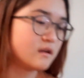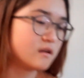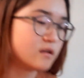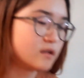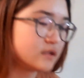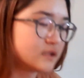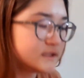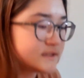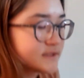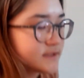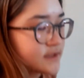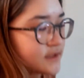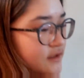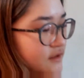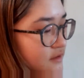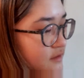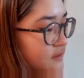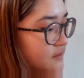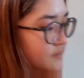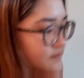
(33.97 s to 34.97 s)

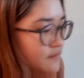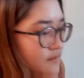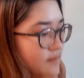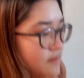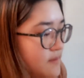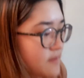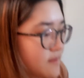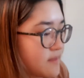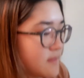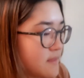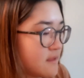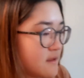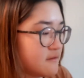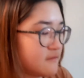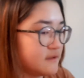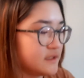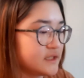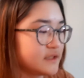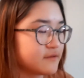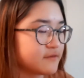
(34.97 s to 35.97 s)
Also,
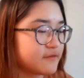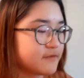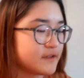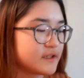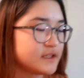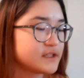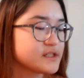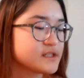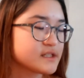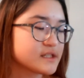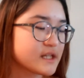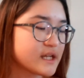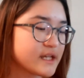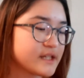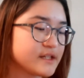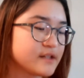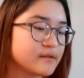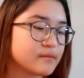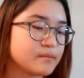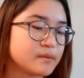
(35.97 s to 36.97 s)
when you first get
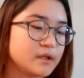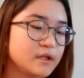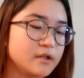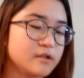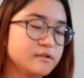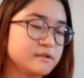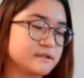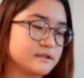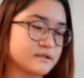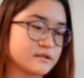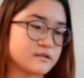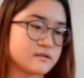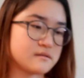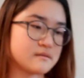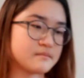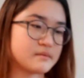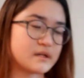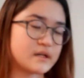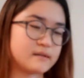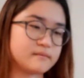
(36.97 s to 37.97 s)
your bow, it's
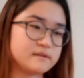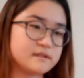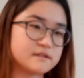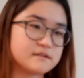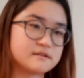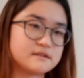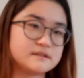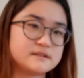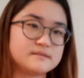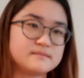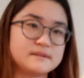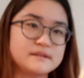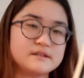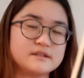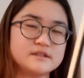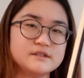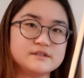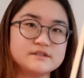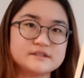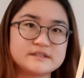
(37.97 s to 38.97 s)
probably going to be
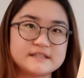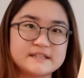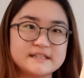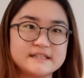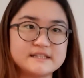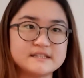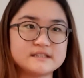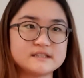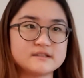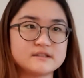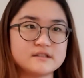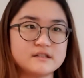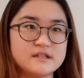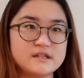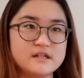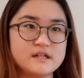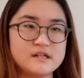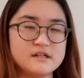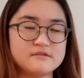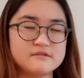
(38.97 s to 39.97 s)
loosened,
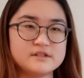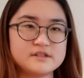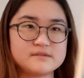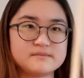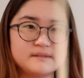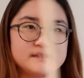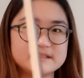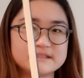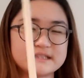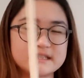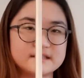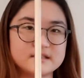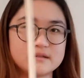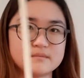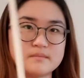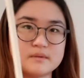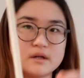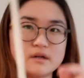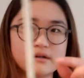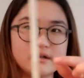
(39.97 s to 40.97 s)
which means that the
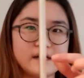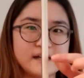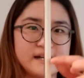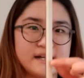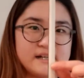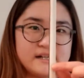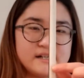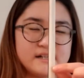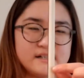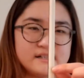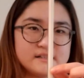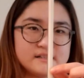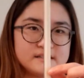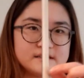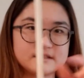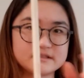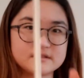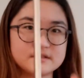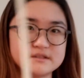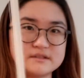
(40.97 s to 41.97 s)
bow hair is
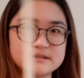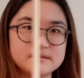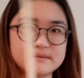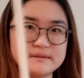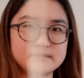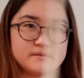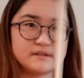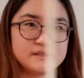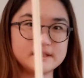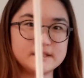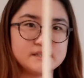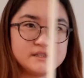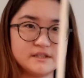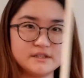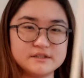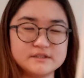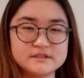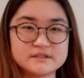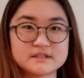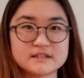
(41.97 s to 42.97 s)
going to be really
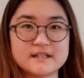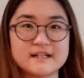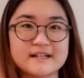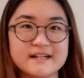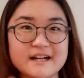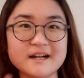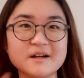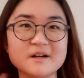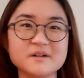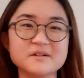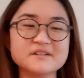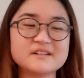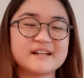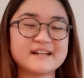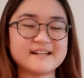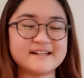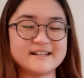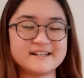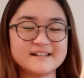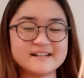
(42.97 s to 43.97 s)
loose like our own
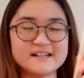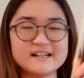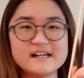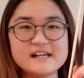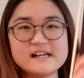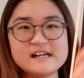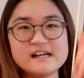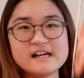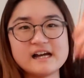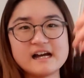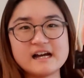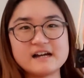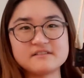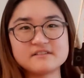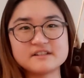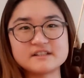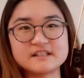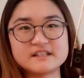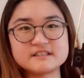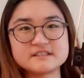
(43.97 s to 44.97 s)
hair.
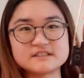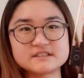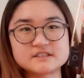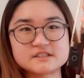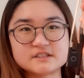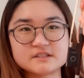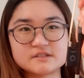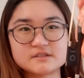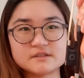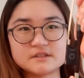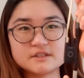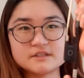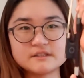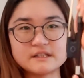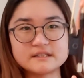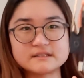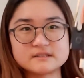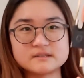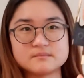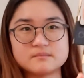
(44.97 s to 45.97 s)
However, there's a screw
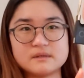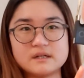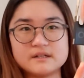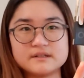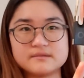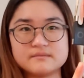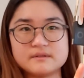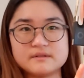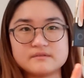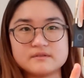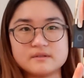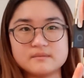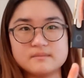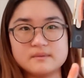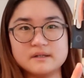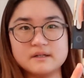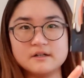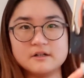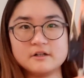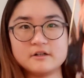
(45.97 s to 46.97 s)
at the bottom of the
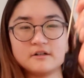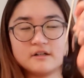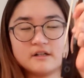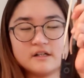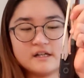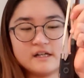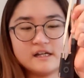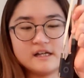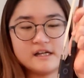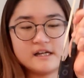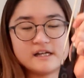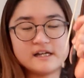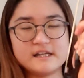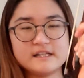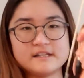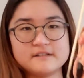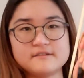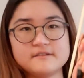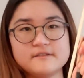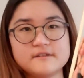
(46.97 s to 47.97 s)
bow, and
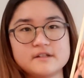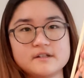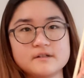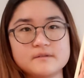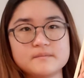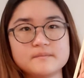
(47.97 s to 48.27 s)
if you